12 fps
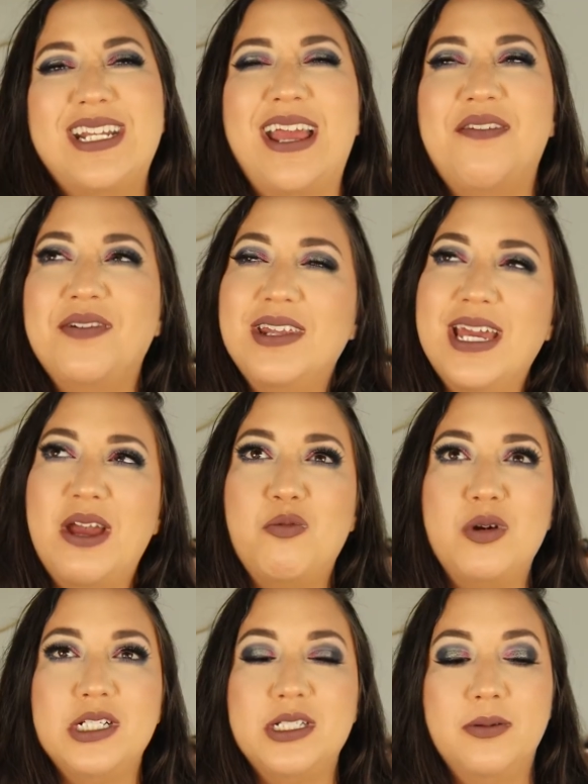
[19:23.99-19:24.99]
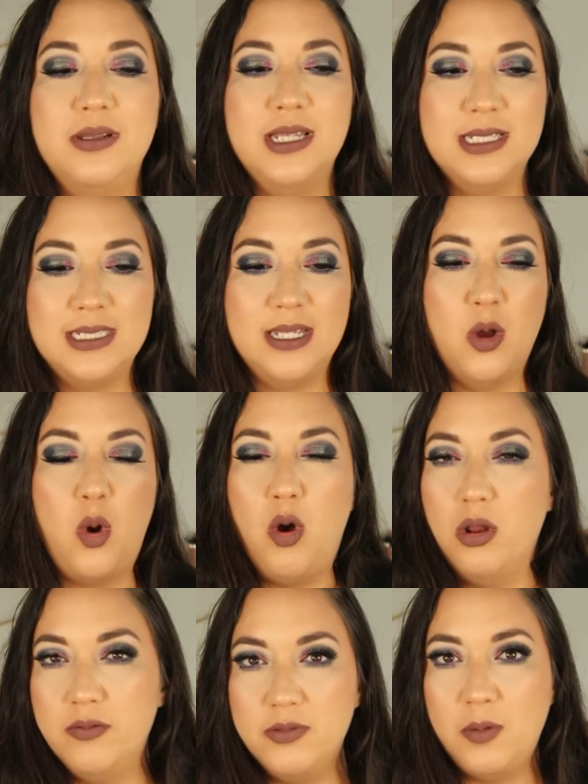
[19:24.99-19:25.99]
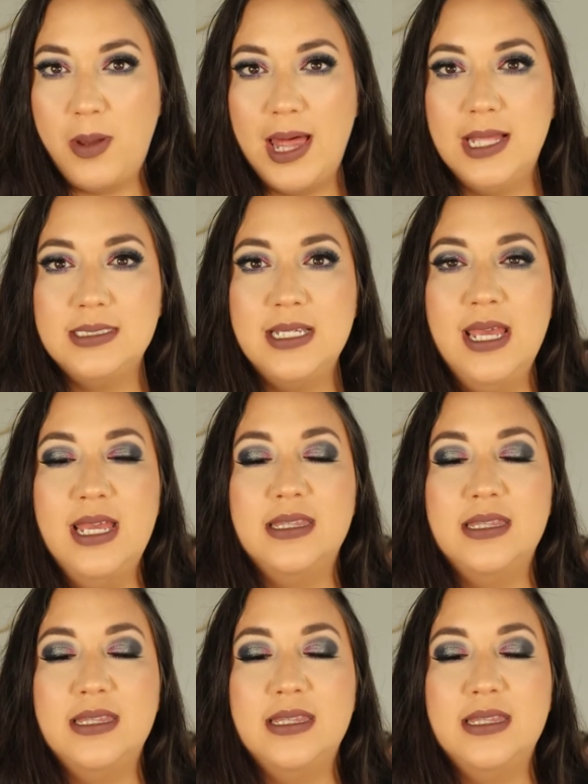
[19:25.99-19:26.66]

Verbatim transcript: and I feel like I wish this in all of their palettes,